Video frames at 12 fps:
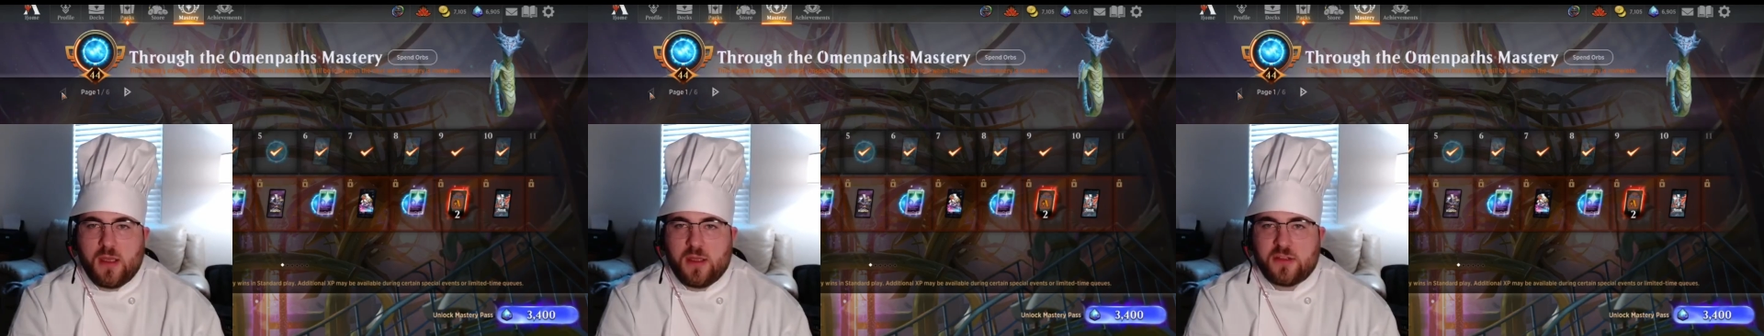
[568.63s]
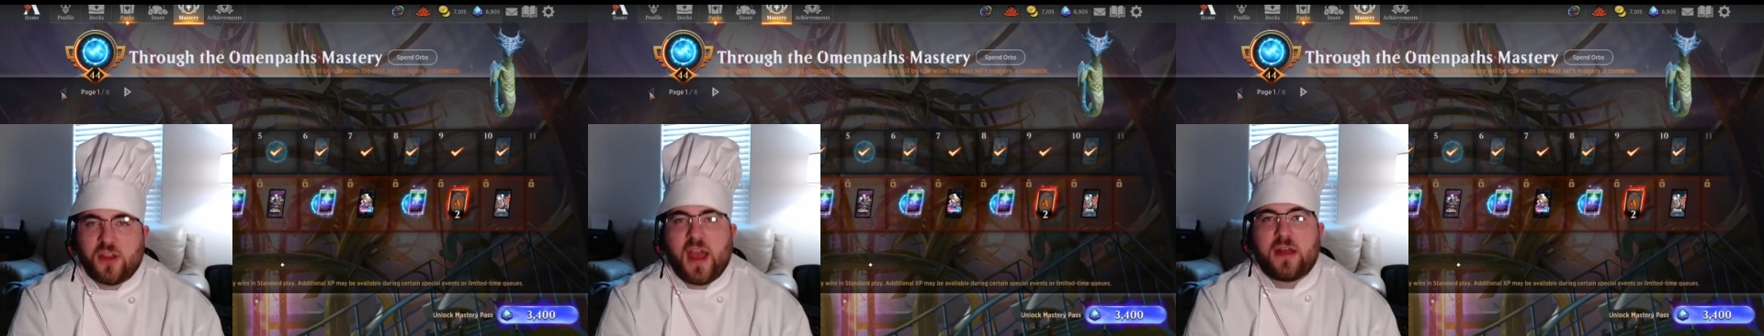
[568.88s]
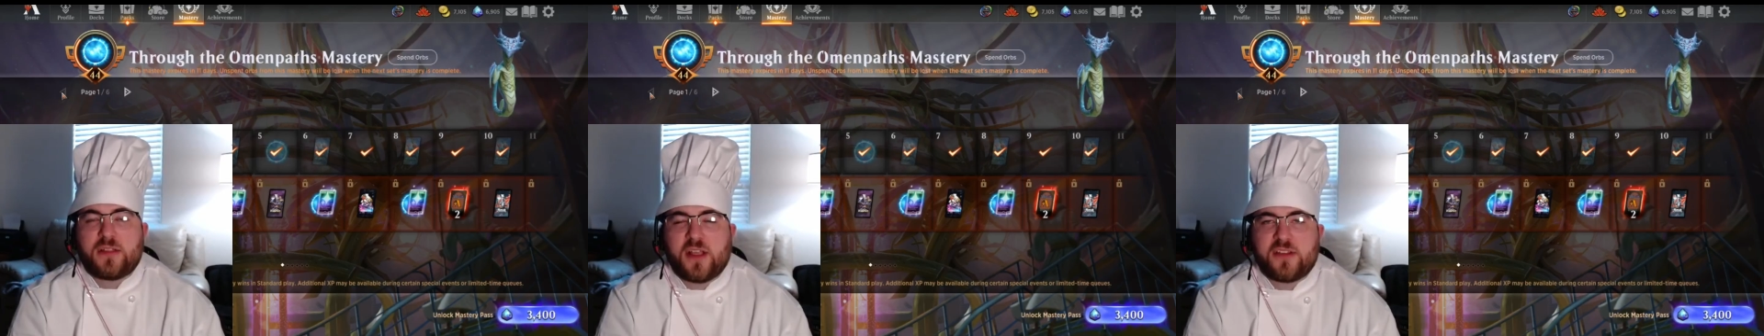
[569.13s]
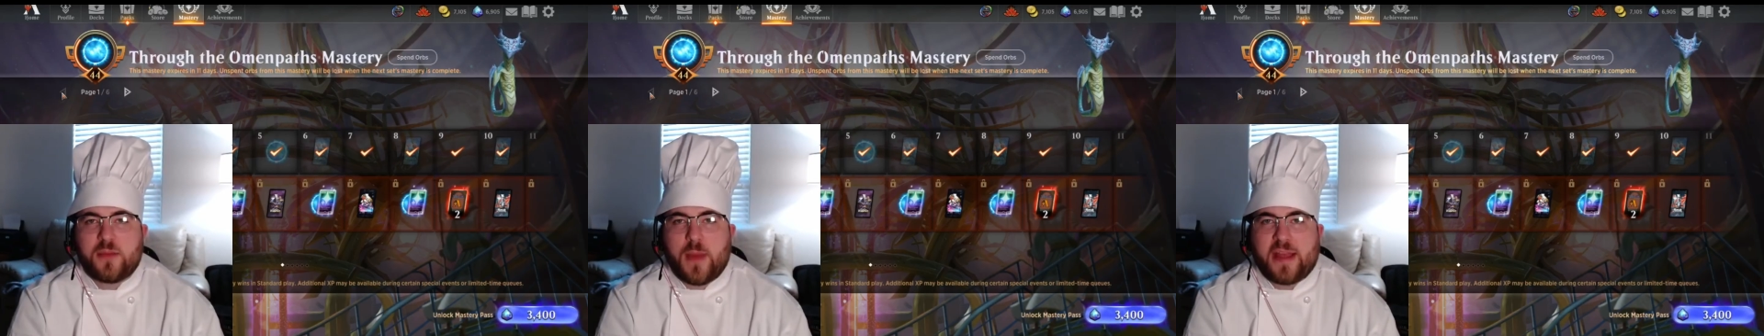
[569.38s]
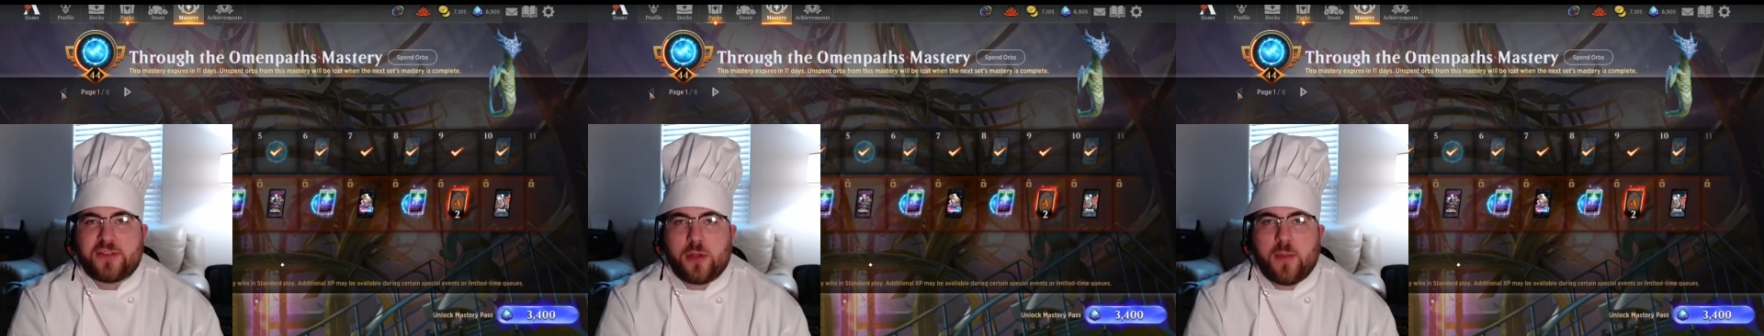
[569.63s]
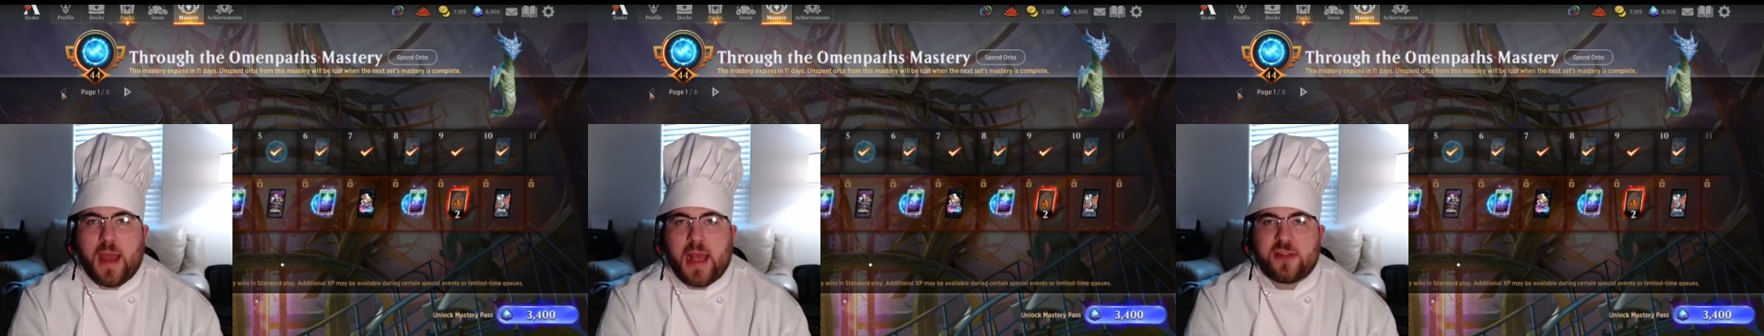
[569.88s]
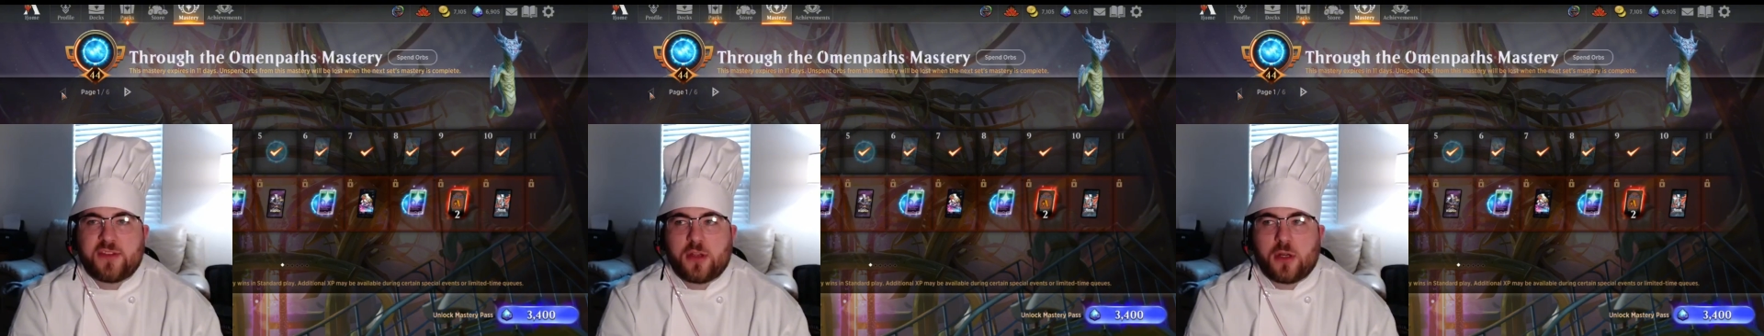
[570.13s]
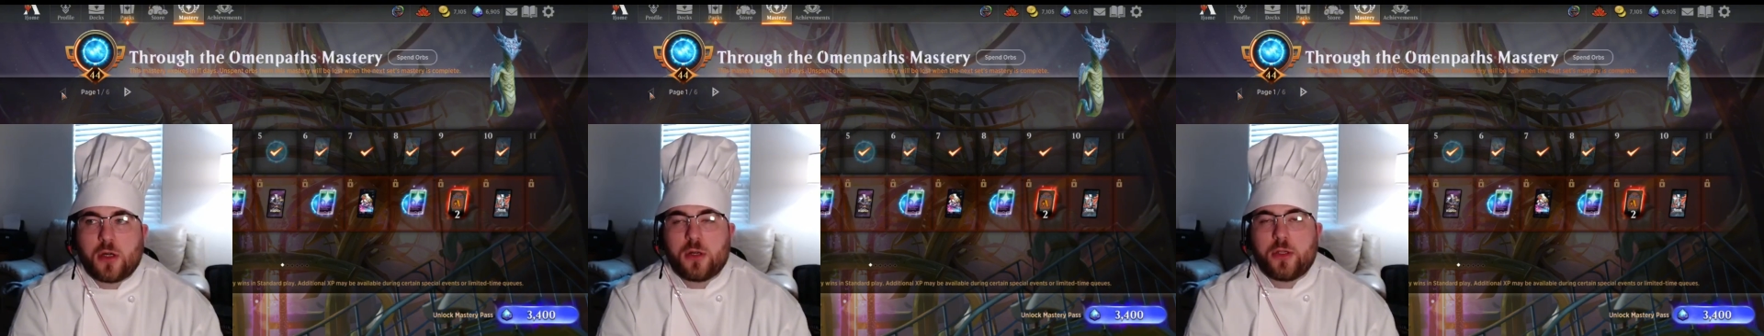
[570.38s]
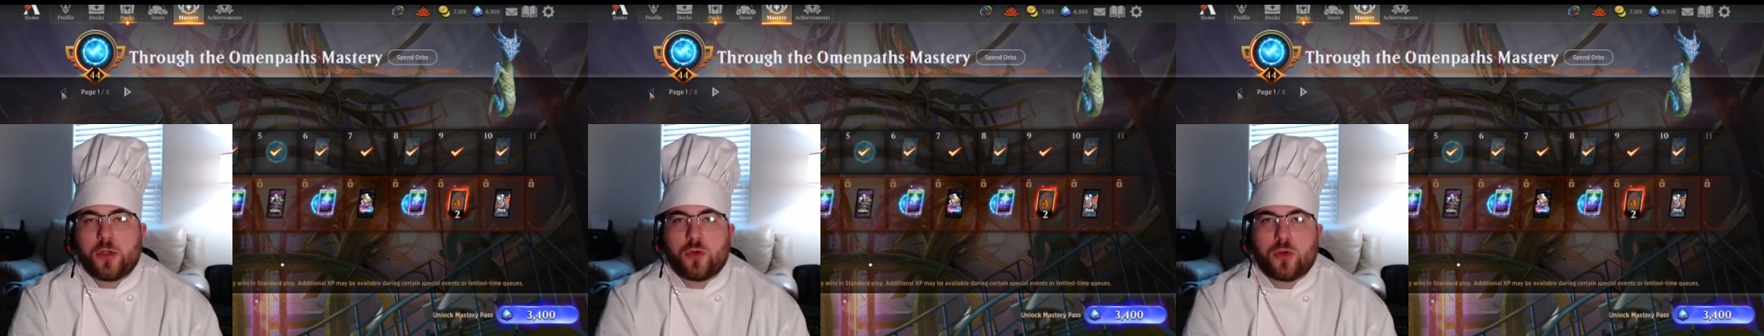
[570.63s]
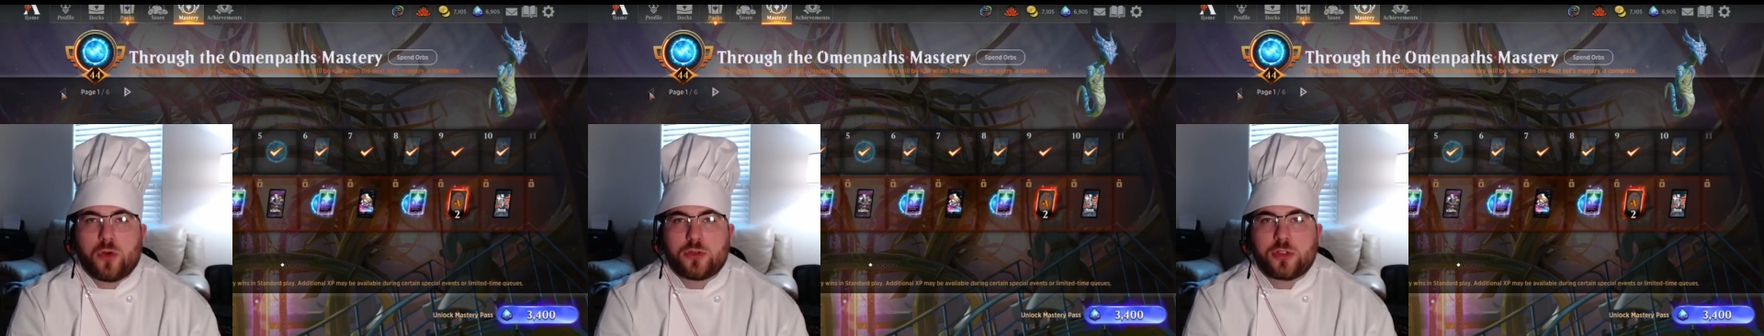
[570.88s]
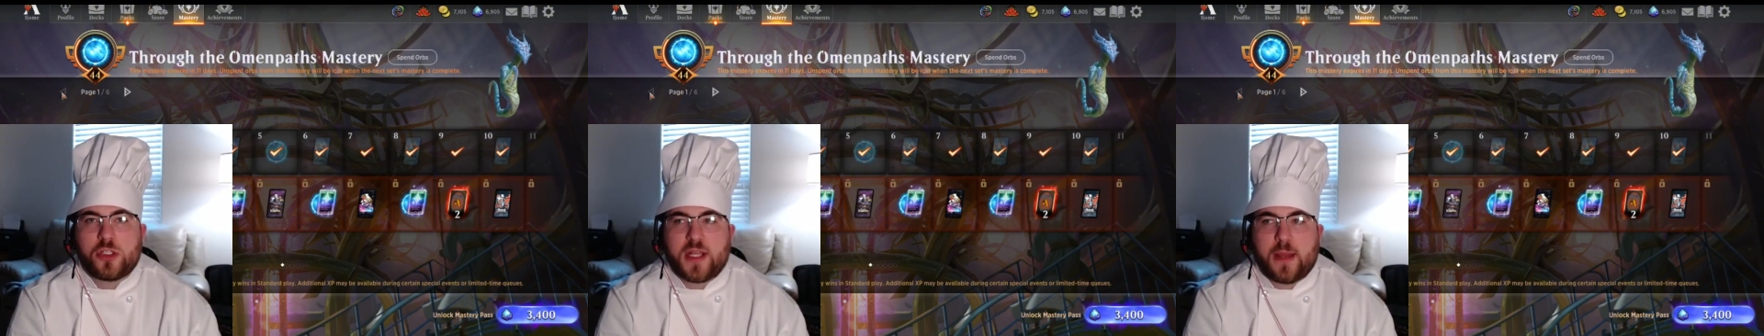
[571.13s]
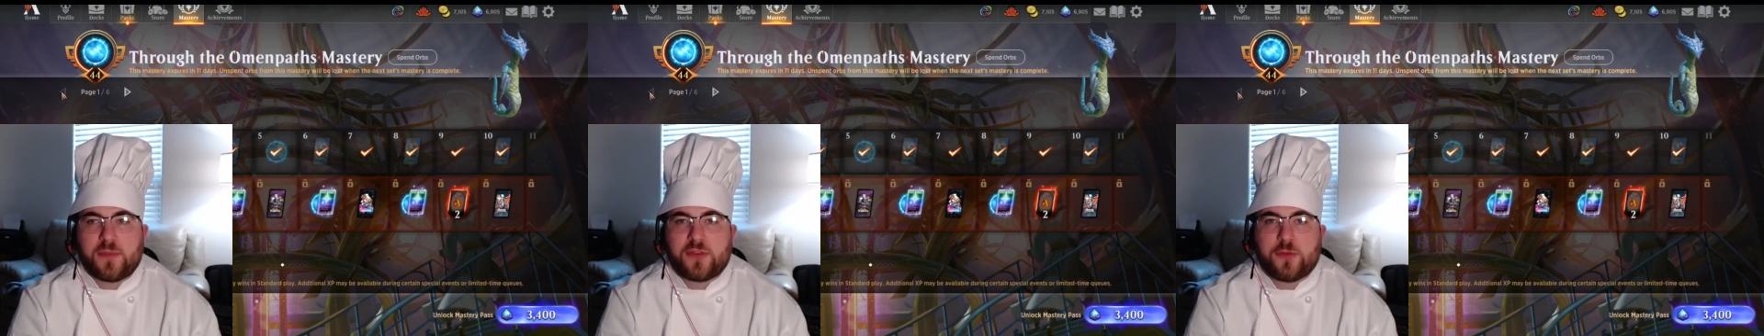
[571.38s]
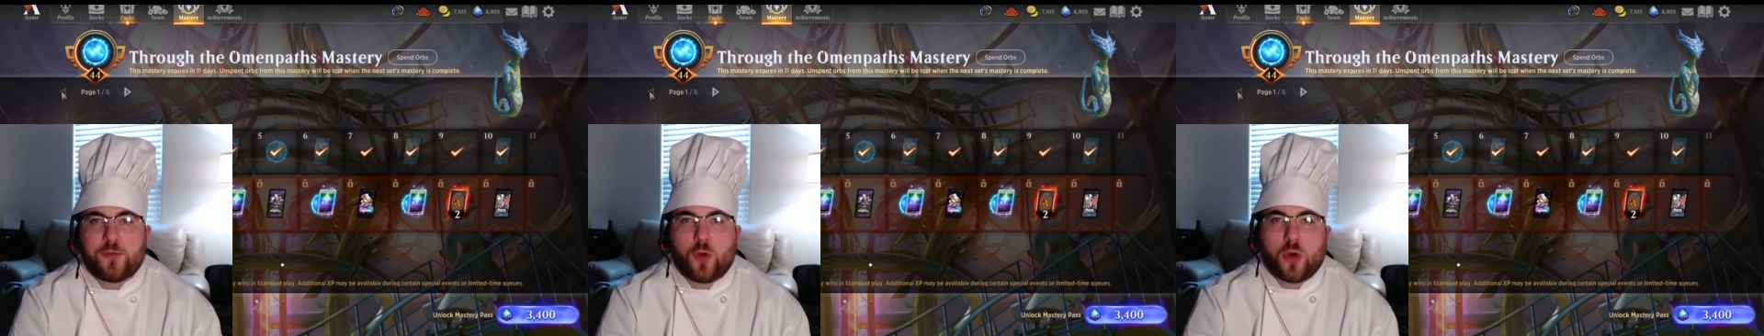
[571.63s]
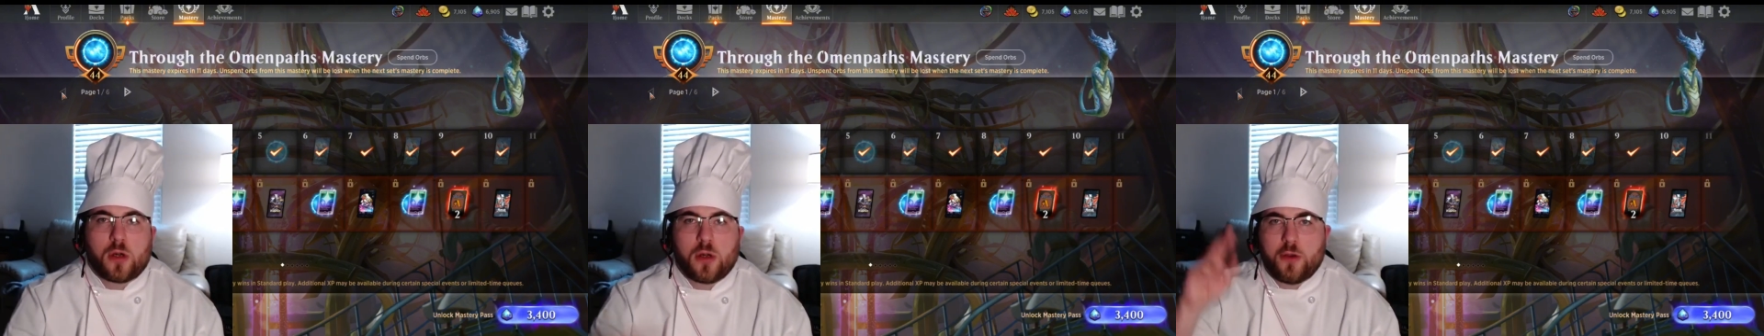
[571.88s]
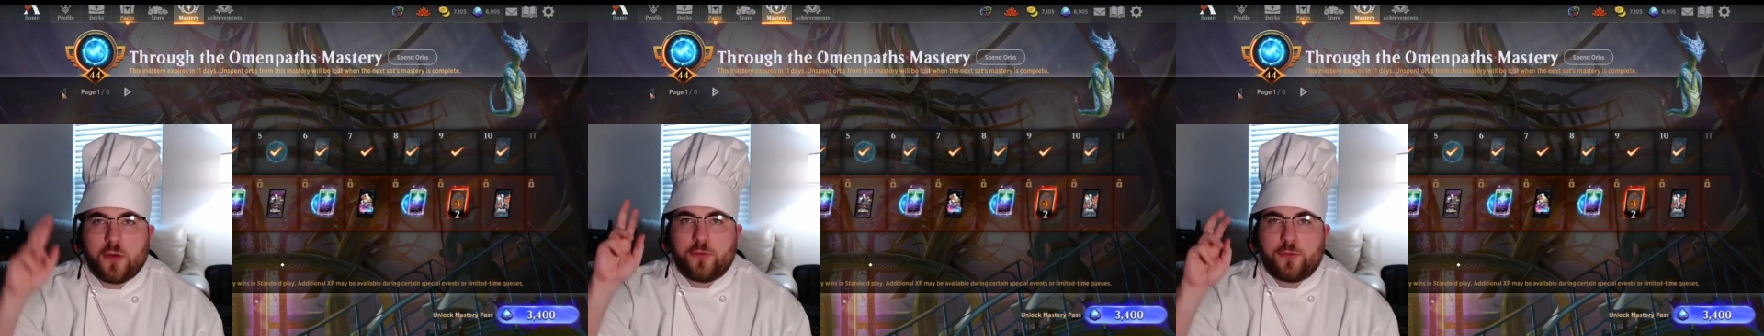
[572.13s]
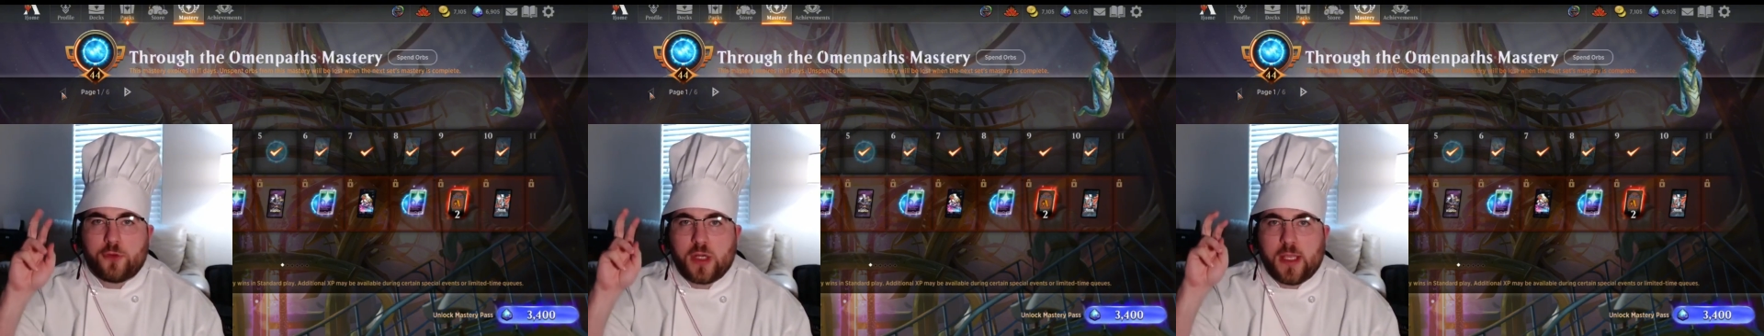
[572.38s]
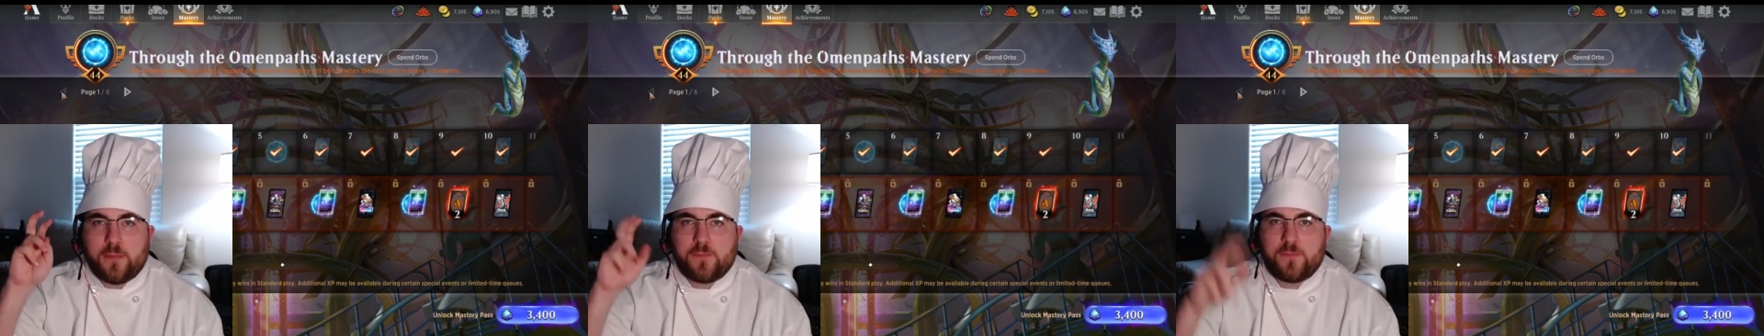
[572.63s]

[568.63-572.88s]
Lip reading: So how does the Mastery Pass earn you gold or gems for free?